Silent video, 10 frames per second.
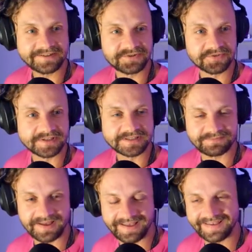listened to
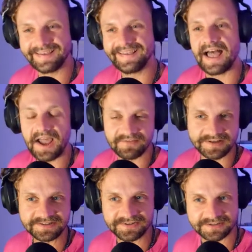this. I have
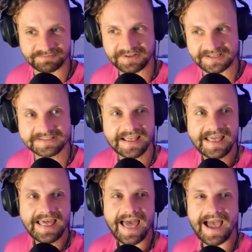listened to this podcast,
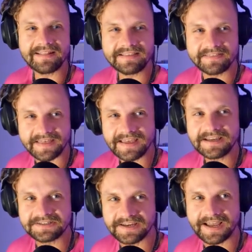and I
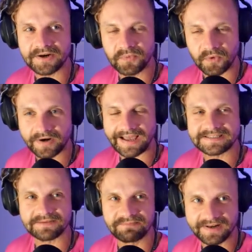think she can work
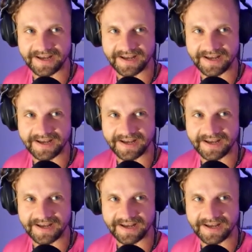as a